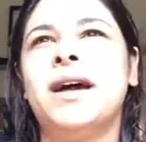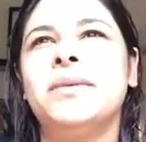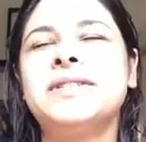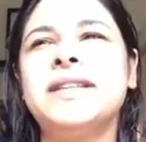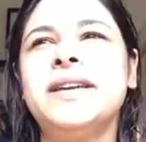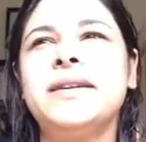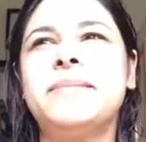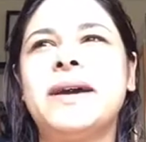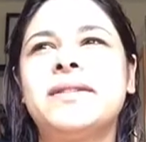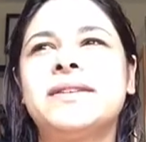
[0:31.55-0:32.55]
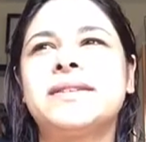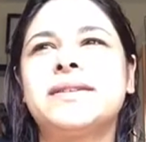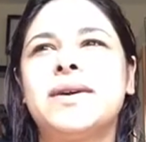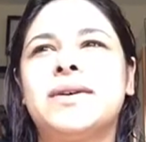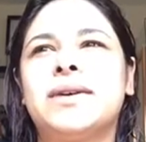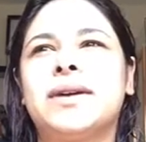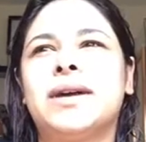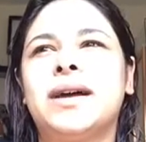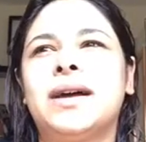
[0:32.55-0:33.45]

I was thinking about this song